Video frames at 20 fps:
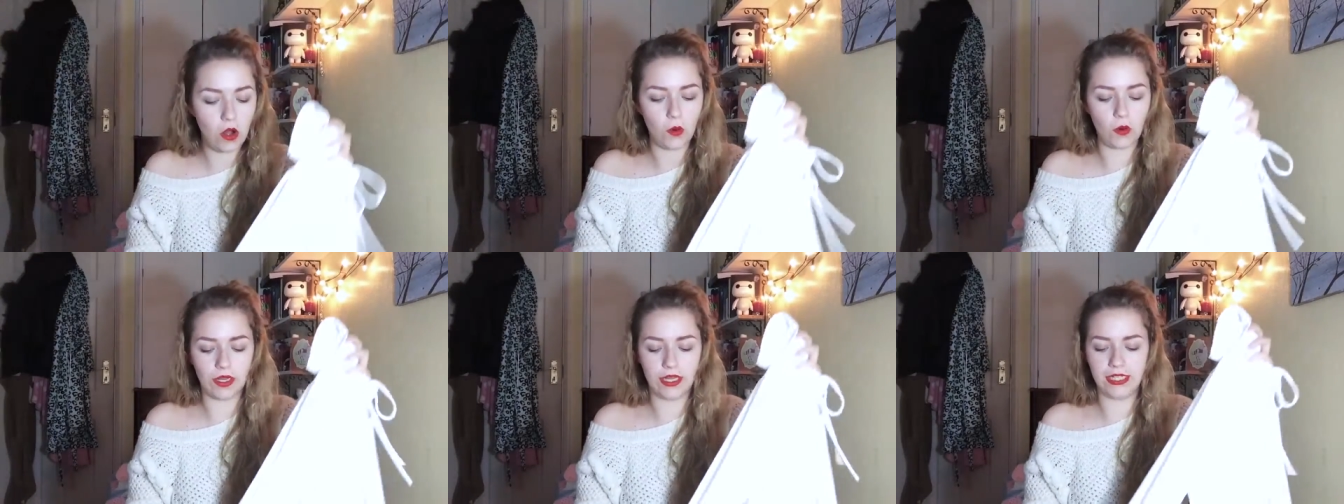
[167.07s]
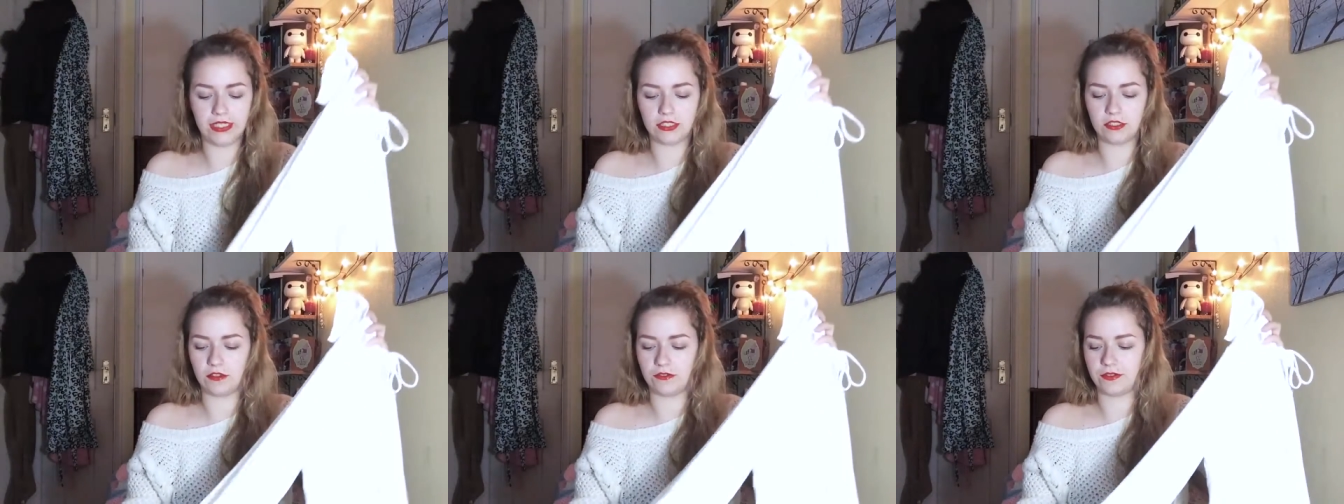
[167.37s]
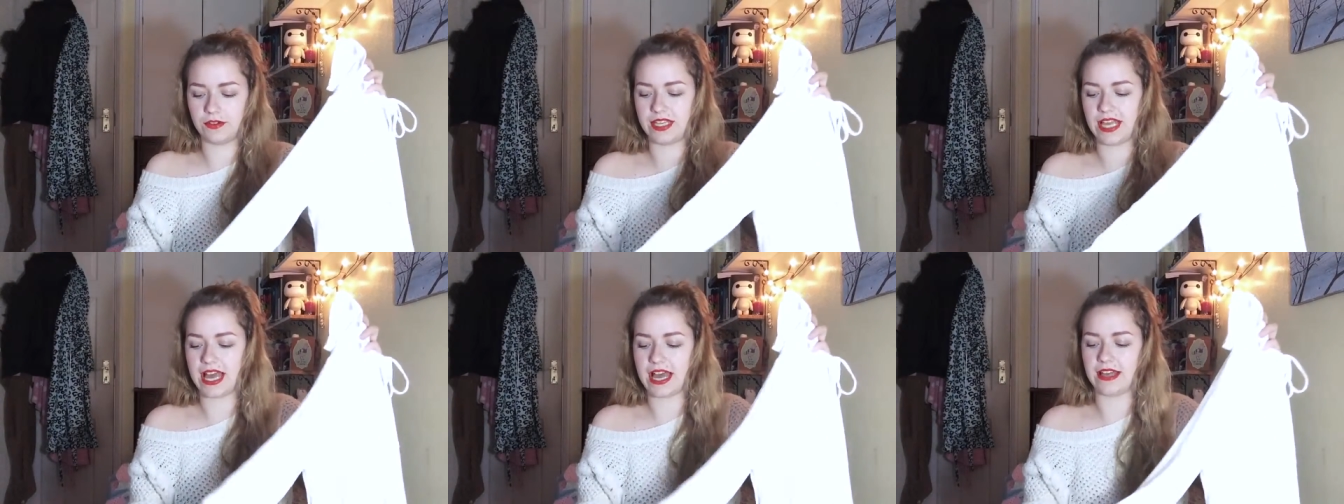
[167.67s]
Oh, and let's not
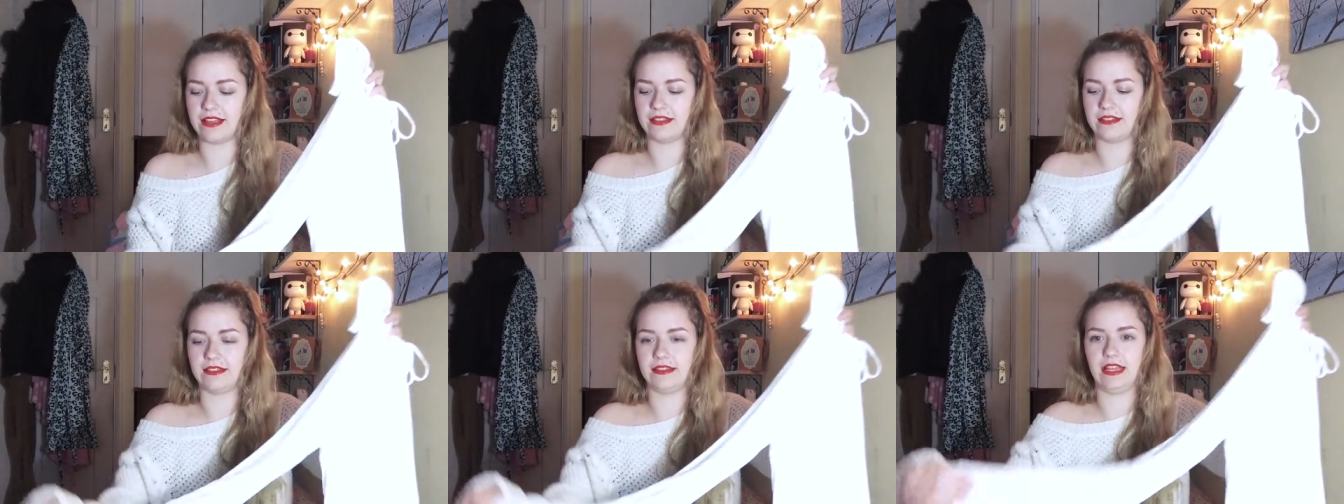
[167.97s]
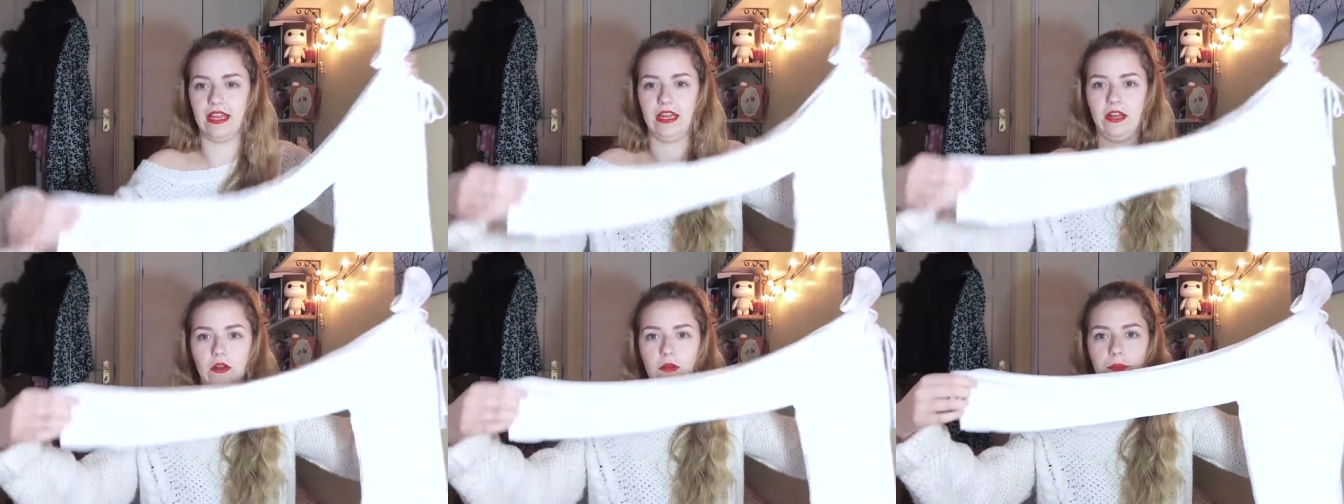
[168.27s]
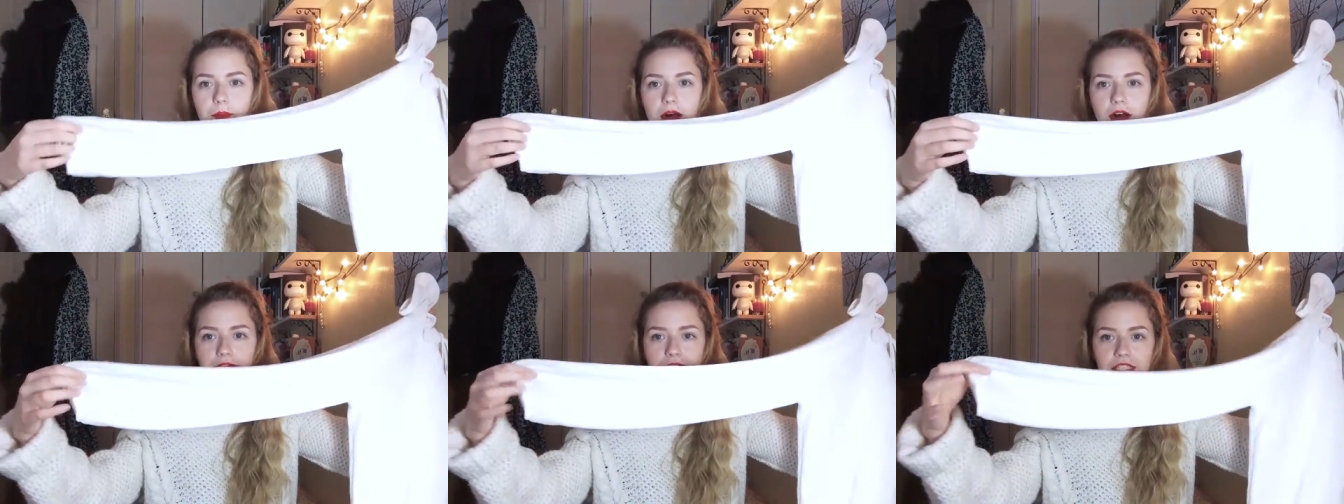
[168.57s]
forget the little
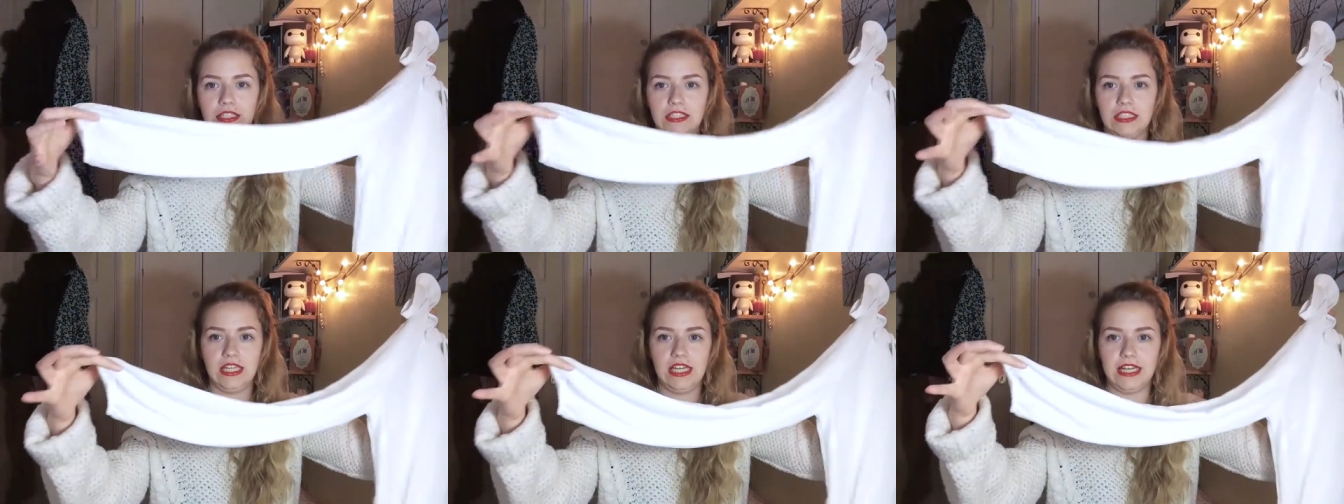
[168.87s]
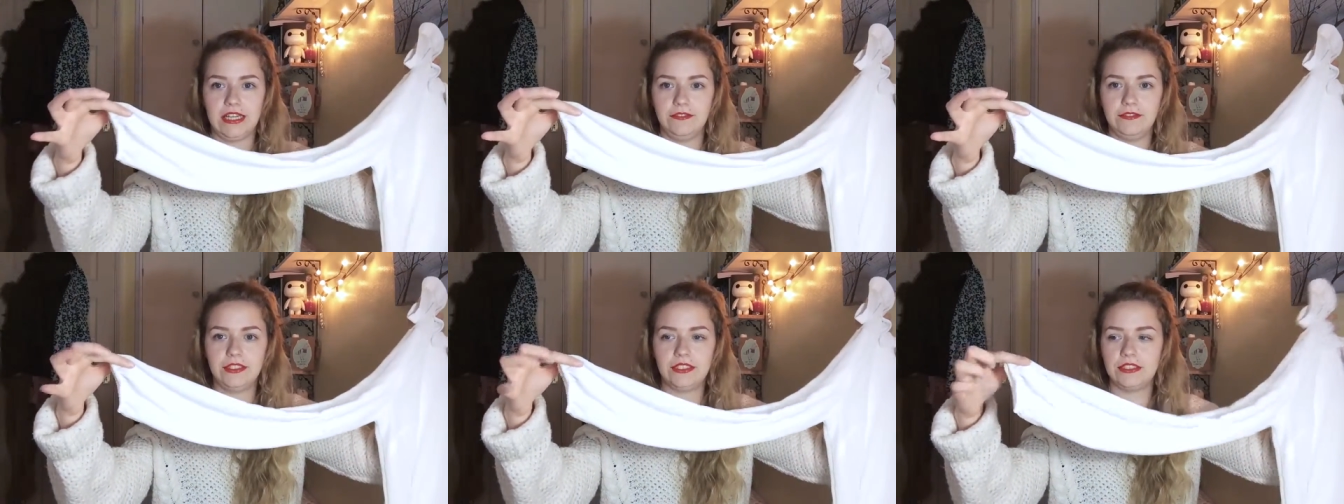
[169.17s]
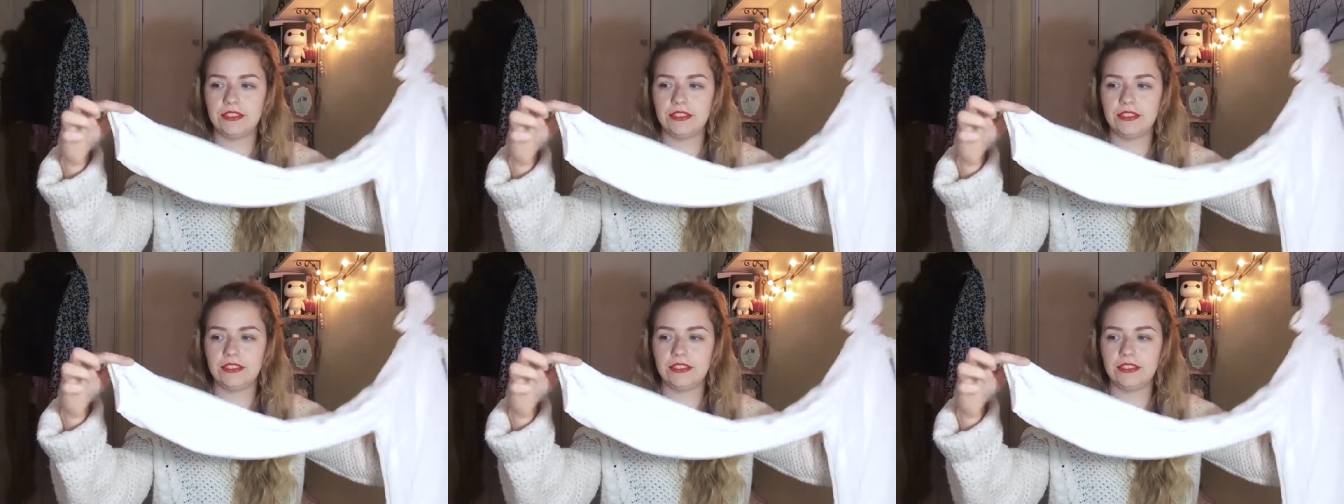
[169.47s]
puffy sleeves.